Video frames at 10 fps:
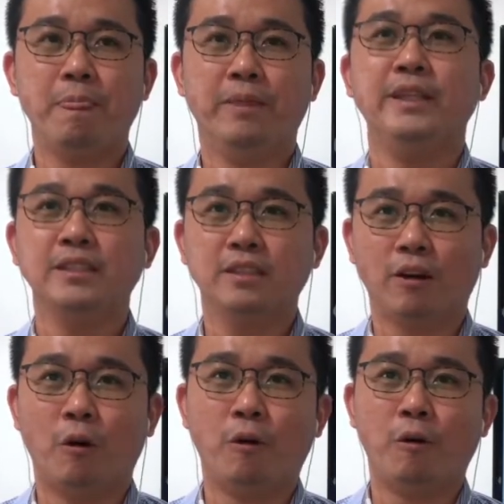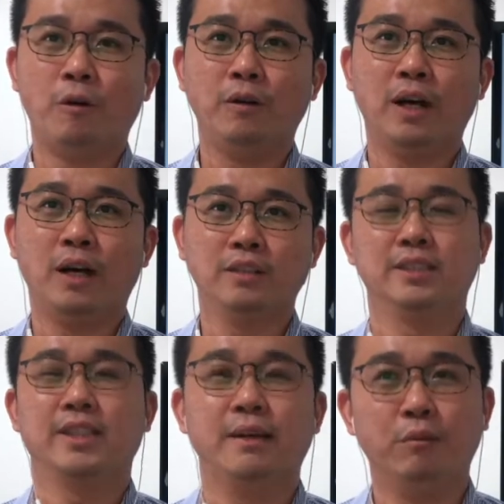this whole
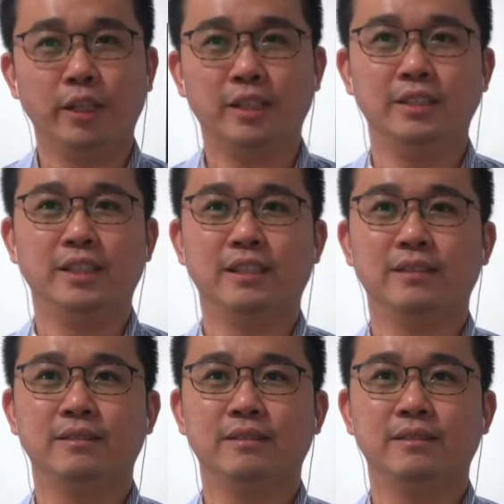circuit breaker thing,